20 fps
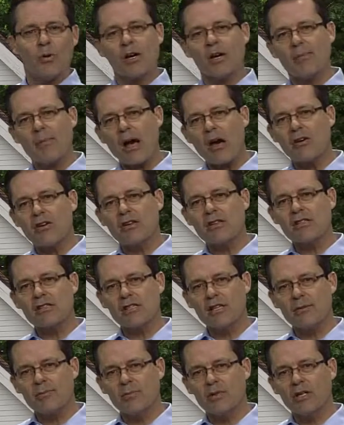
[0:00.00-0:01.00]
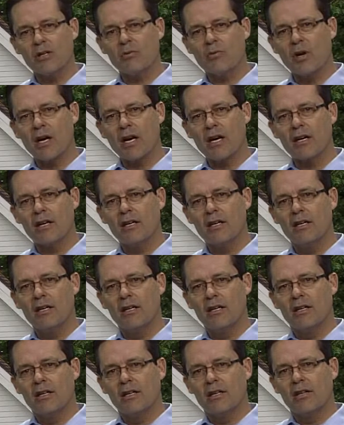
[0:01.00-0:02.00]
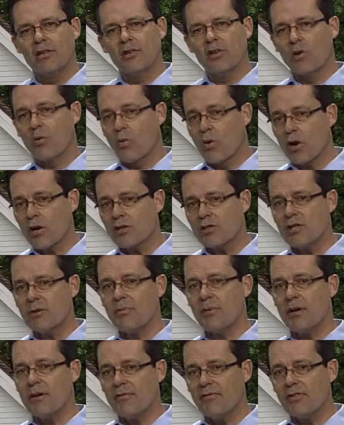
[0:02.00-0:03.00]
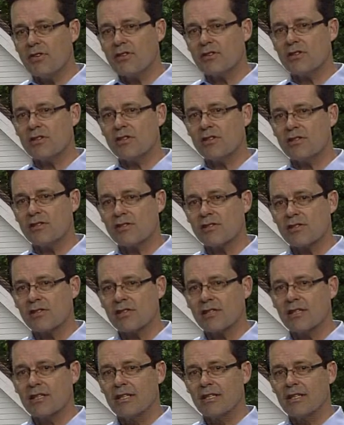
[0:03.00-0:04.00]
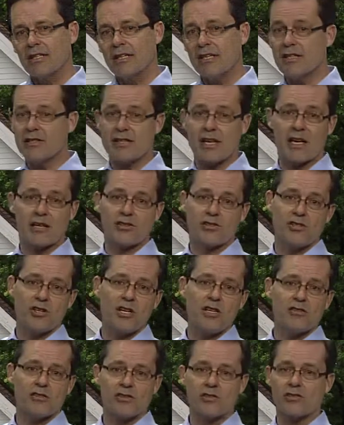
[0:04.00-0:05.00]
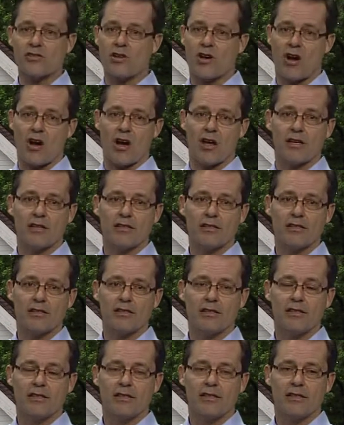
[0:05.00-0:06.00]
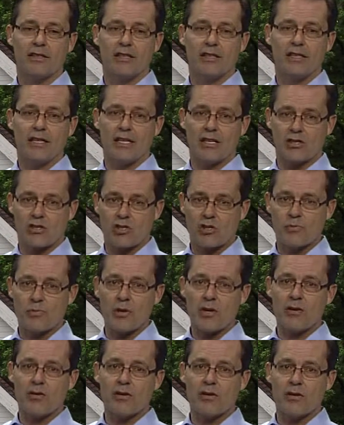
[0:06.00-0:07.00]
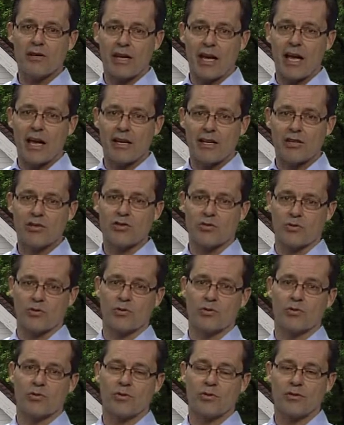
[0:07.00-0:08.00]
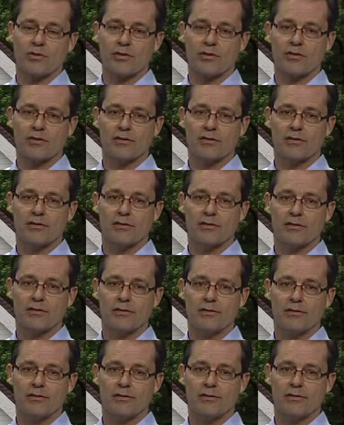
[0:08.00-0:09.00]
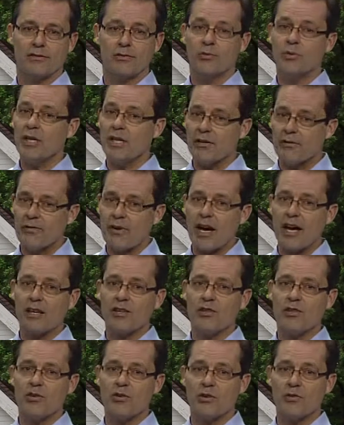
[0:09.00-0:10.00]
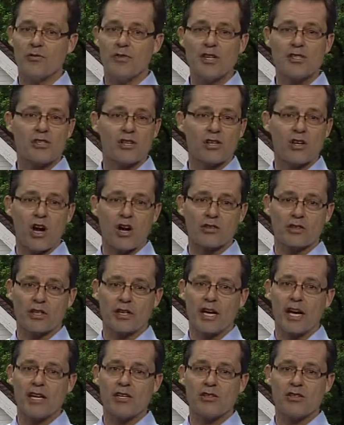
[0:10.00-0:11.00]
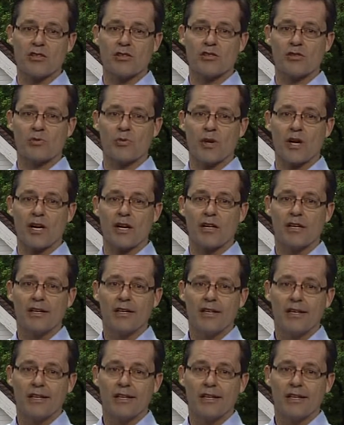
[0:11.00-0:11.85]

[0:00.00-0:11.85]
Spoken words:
What about an assembly where the worship emphasis is as Jesus taught, in spirit and in truth? We invite you to visit congregations where